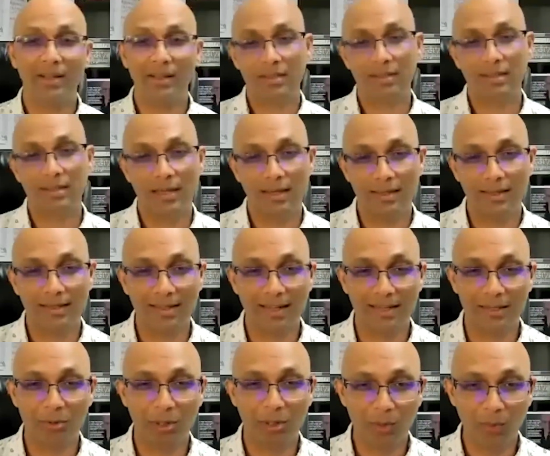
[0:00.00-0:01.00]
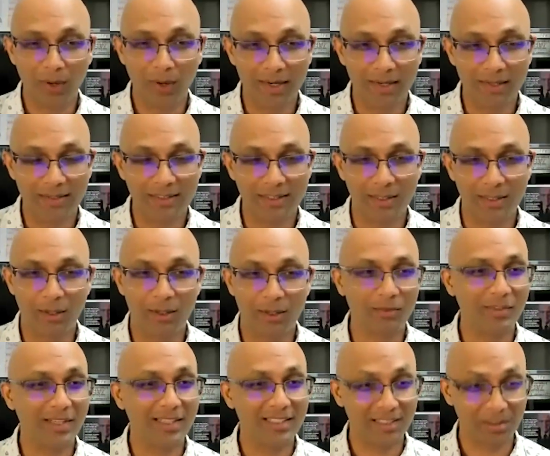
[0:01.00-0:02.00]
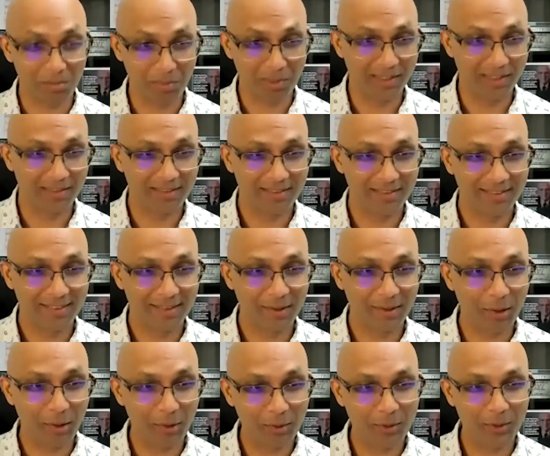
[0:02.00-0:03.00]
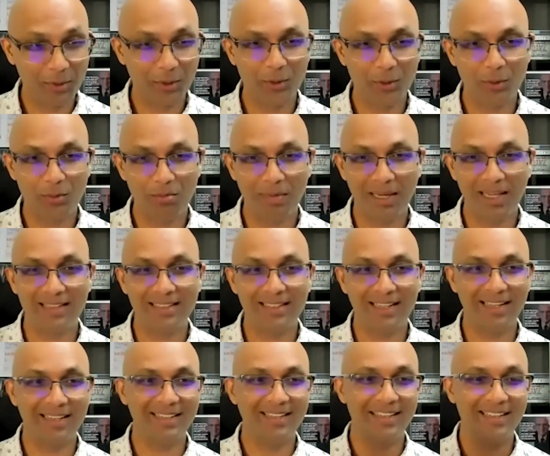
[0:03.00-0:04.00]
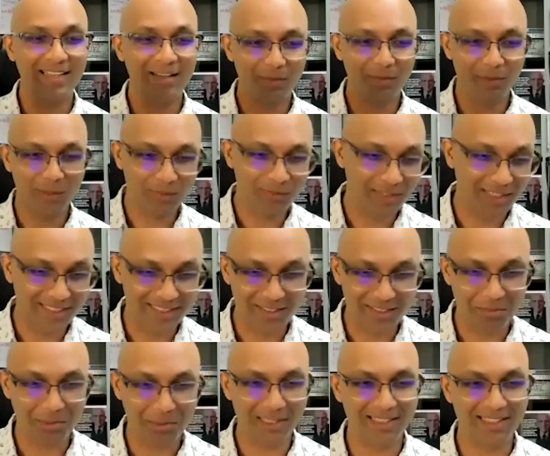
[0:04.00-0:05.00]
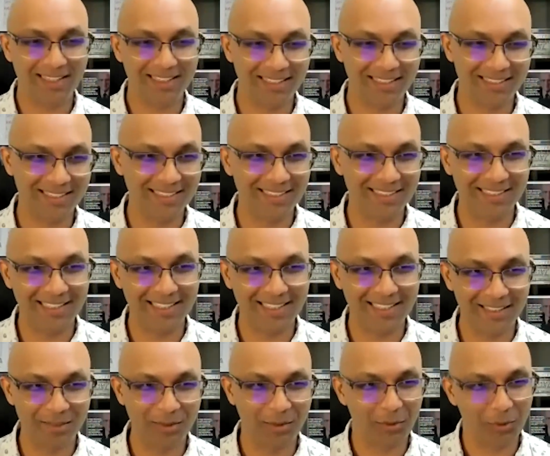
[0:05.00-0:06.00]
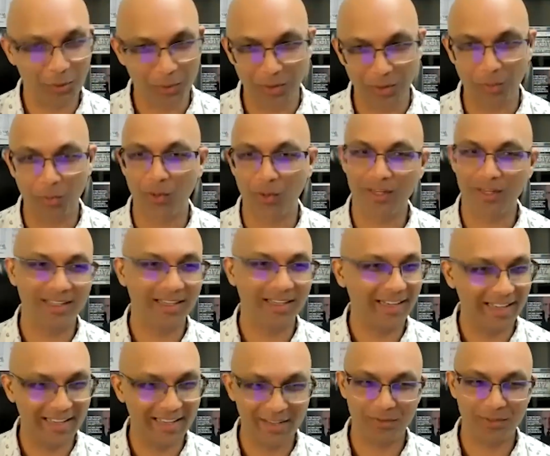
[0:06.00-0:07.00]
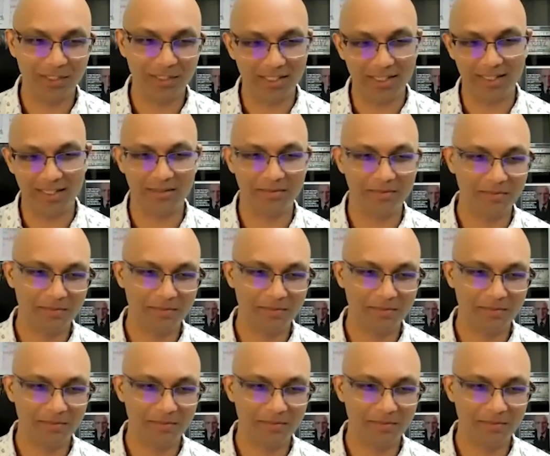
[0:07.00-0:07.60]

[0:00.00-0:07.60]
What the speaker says: understanding, that requires a lot of discipline. How do you maintain the level of discipline that is needed to do the work day after day?